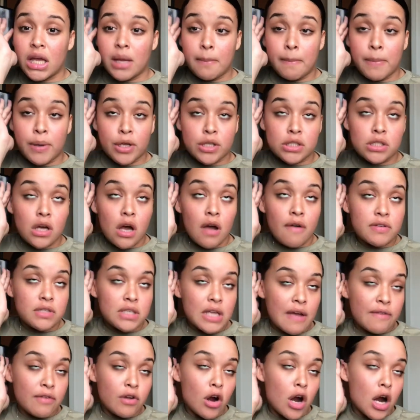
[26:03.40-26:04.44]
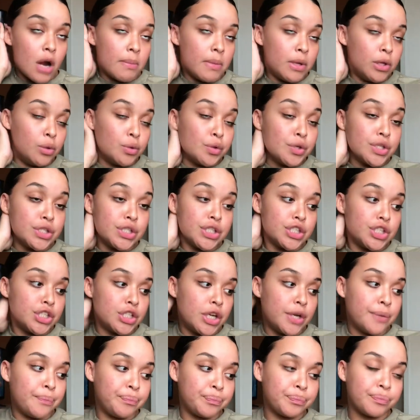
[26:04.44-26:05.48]
but you still obviously have your army duties and
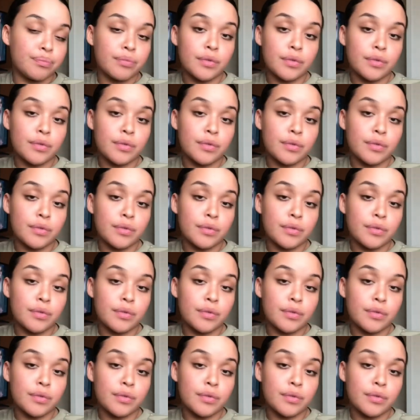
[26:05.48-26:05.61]
shit.